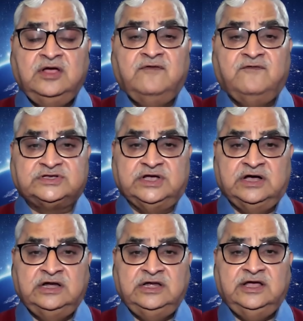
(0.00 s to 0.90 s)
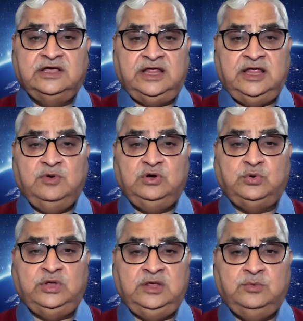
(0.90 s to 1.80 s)
was earlier able
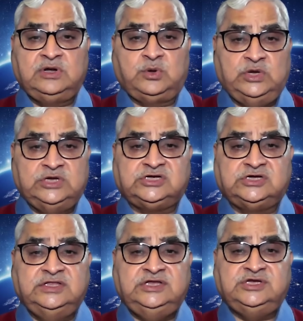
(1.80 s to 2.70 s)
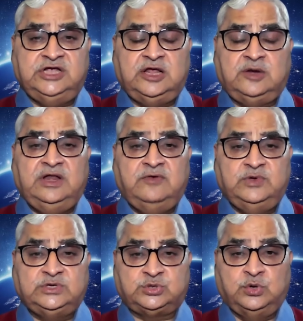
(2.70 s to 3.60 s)
to even question the chairman of
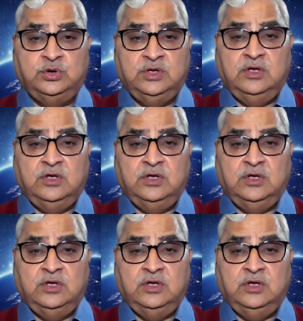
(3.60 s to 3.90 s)
ISRO